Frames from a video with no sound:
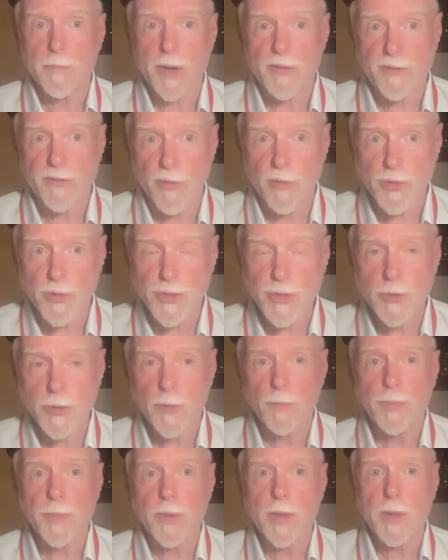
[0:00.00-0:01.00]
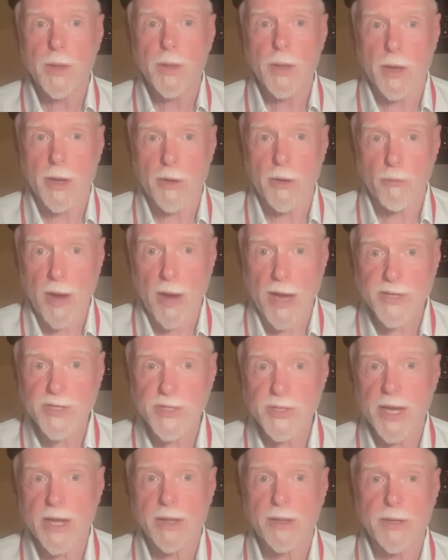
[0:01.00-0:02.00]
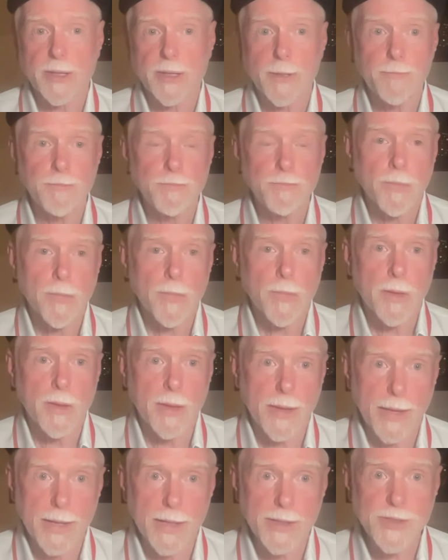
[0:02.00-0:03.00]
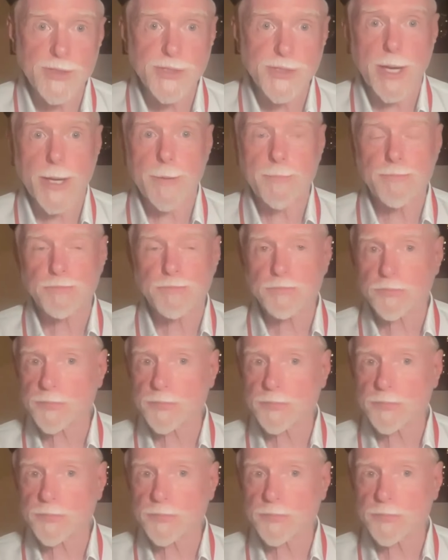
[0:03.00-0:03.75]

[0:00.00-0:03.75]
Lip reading: But virtue, rationality, insight